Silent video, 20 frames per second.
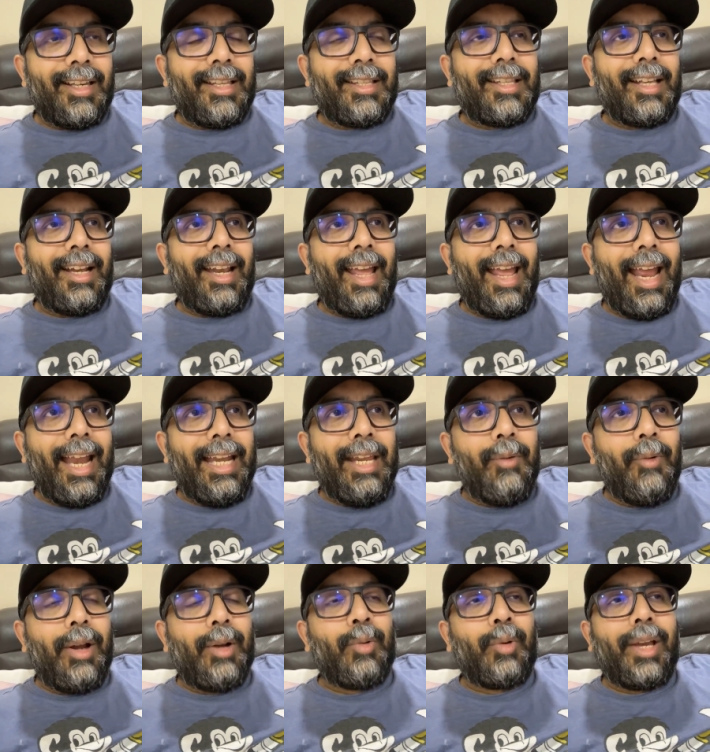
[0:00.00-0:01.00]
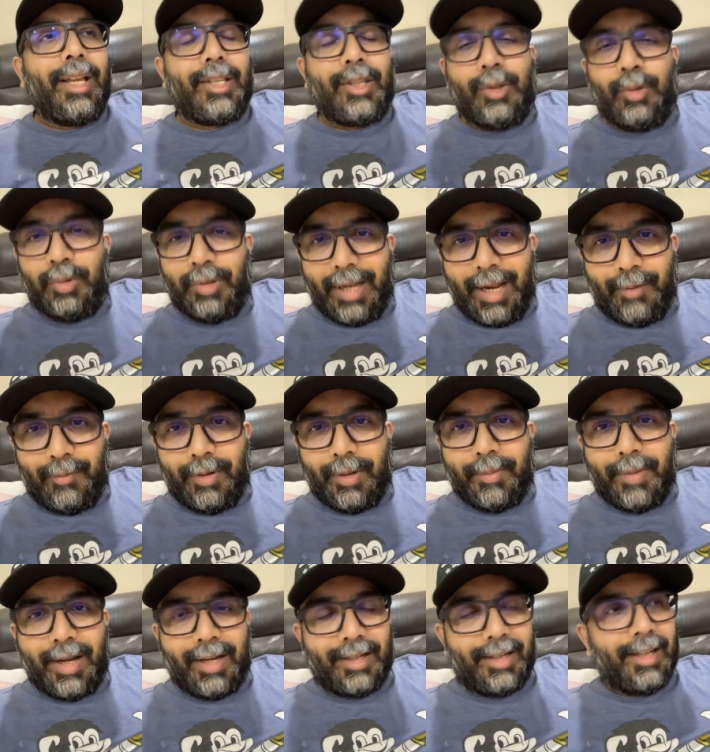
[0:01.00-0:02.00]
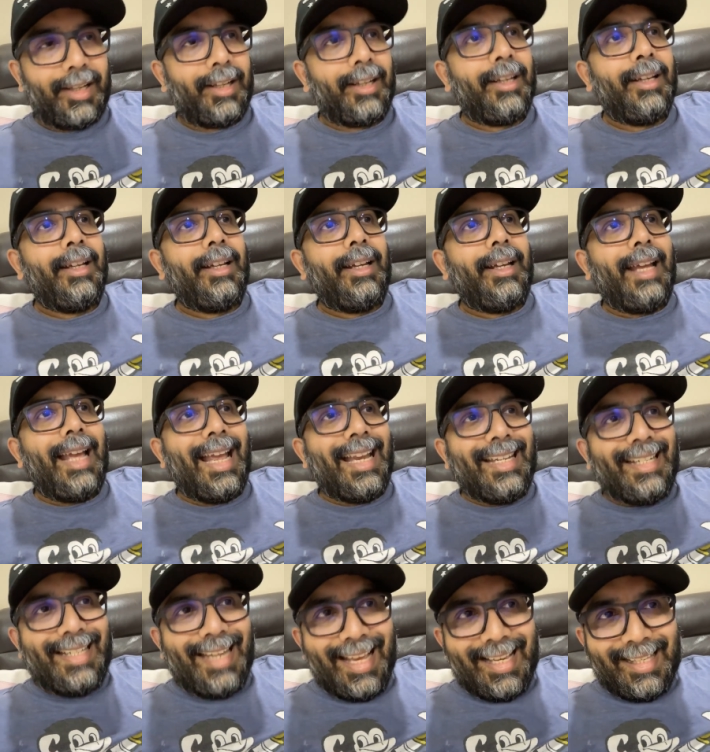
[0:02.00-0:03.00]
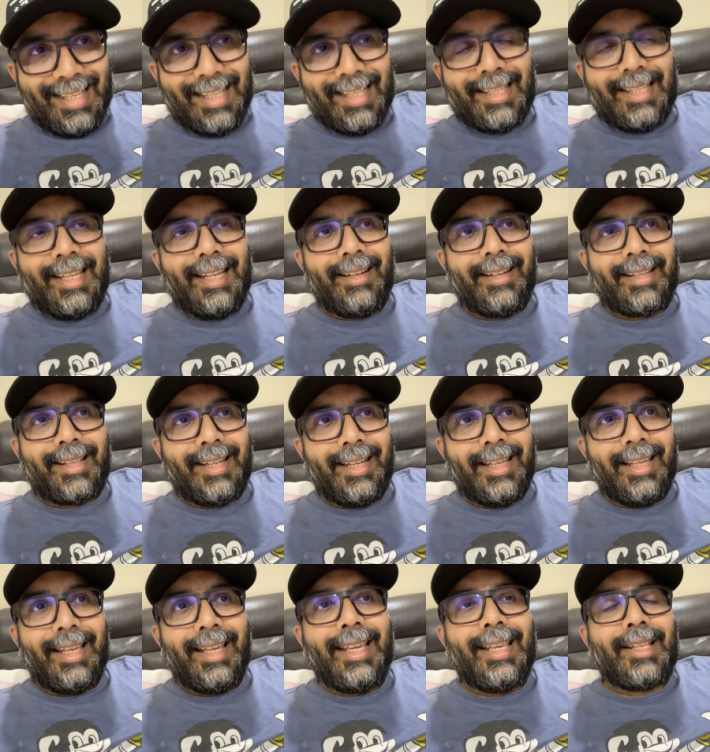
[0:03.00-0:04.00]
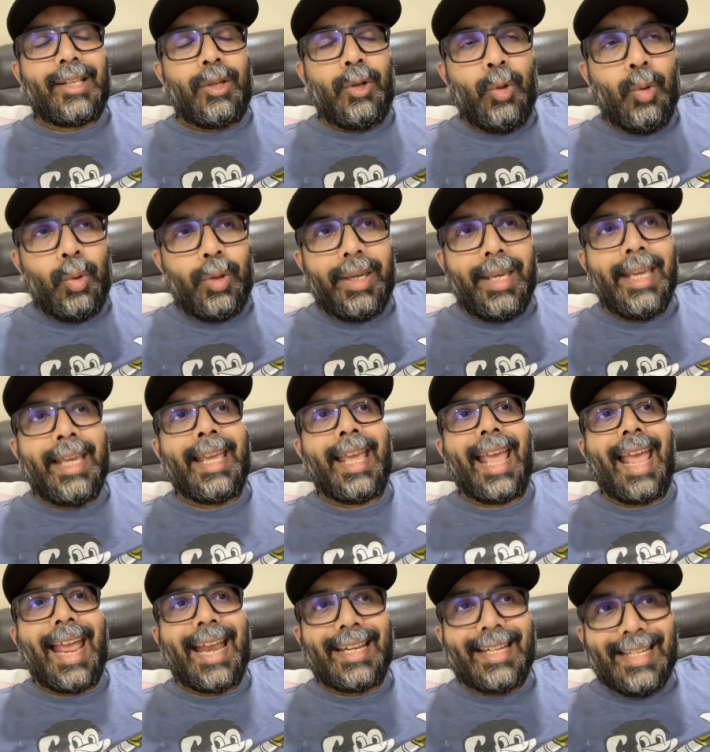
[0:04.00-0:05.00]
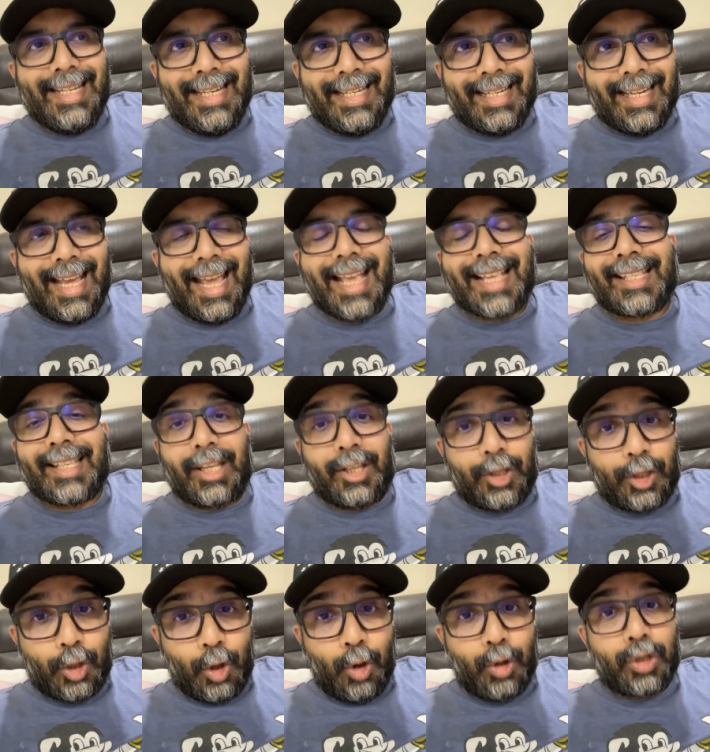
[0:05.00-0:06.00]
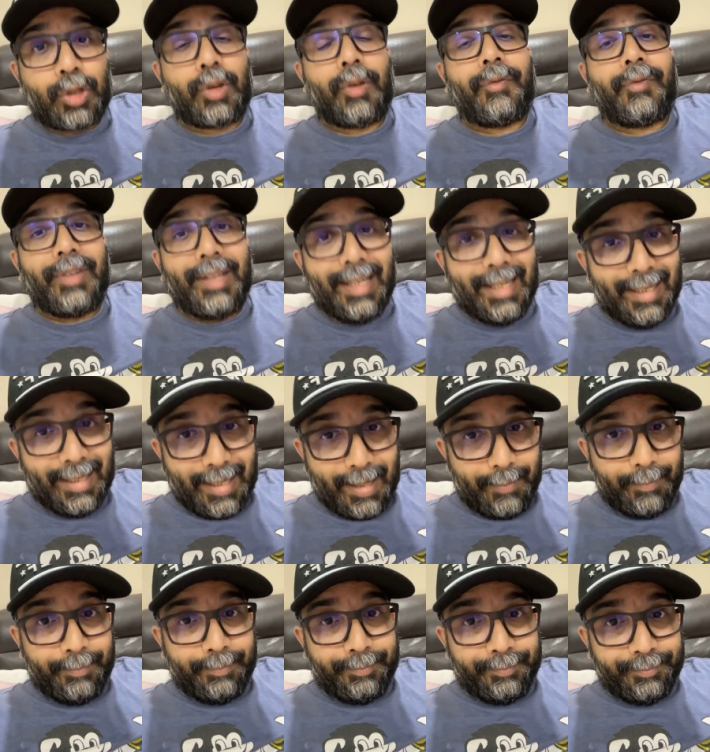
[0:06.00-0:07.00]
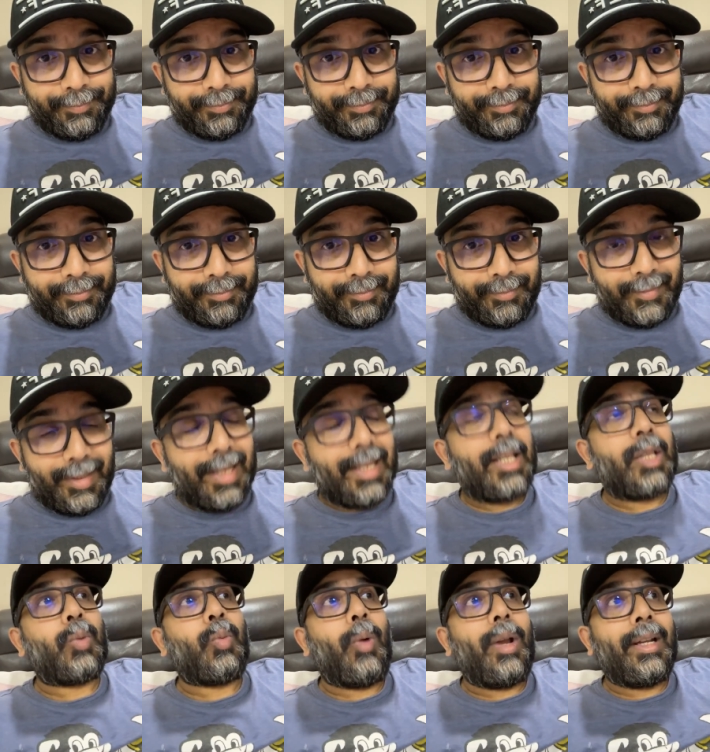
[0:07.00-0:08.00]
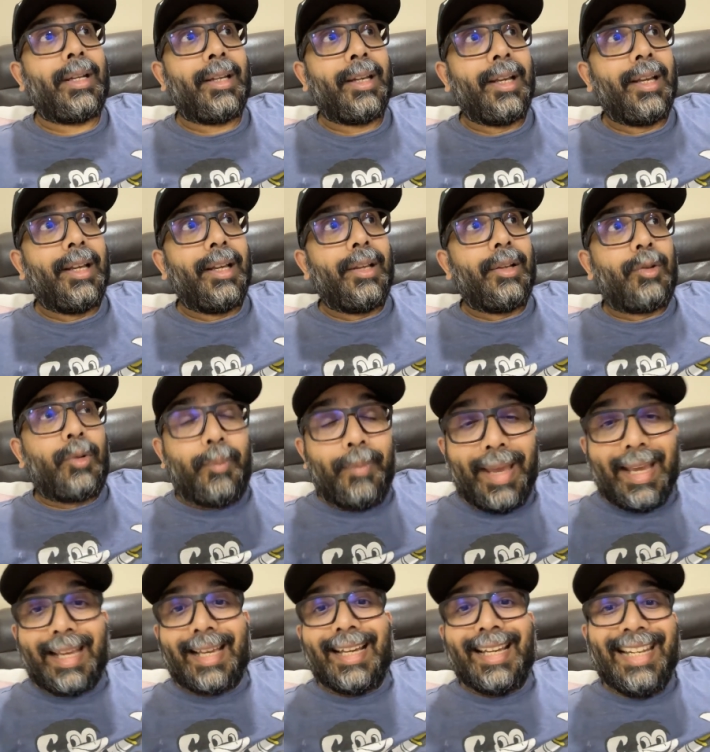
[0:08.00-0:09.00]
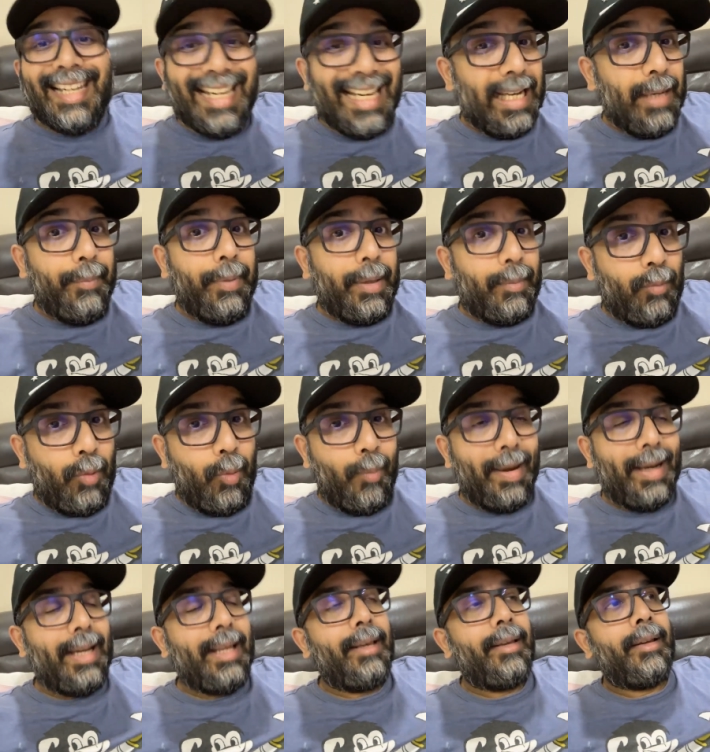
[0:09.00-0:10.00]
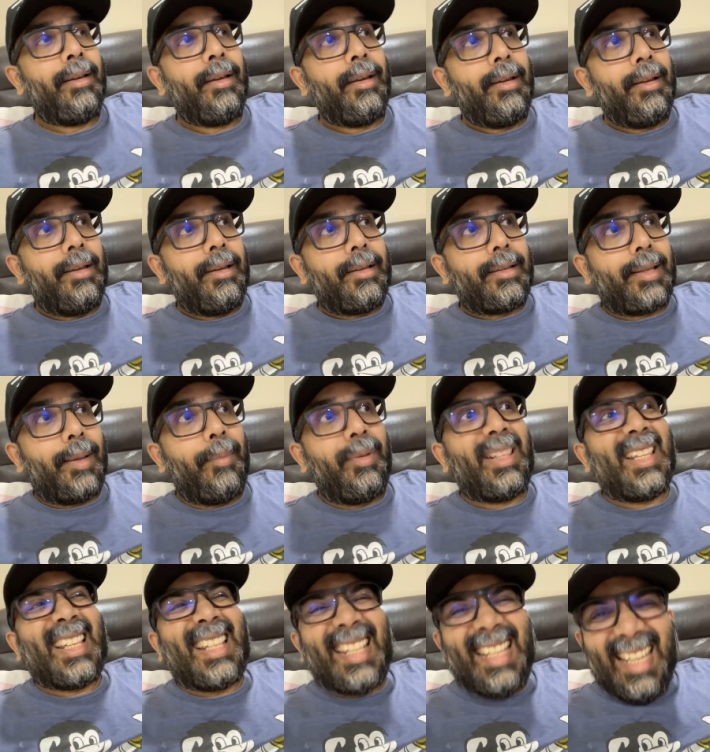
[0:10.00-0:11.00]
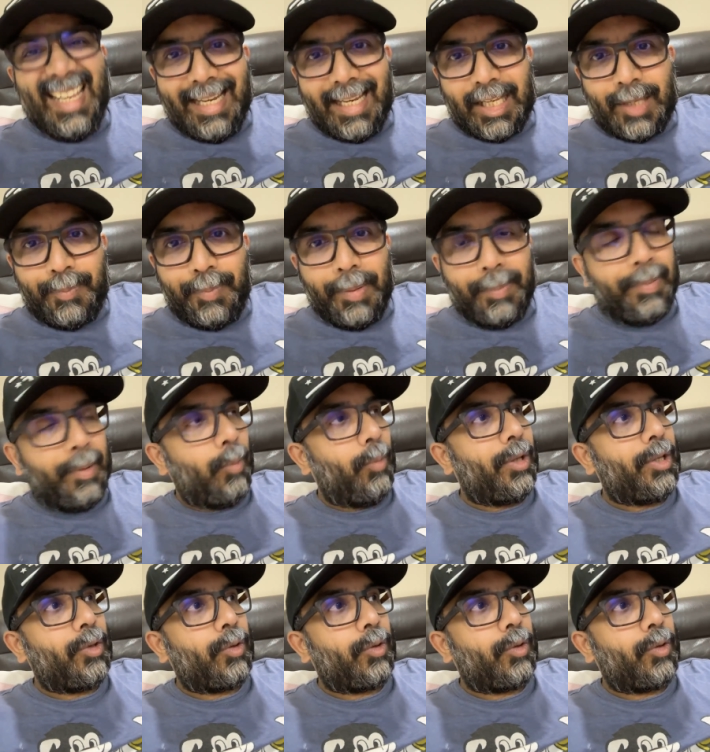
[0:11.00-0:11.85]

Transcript: is that anyone who gets into network marketing and takes it seriously is looking at it as a source of income. They just want to make a little bit more money. Some of the serious people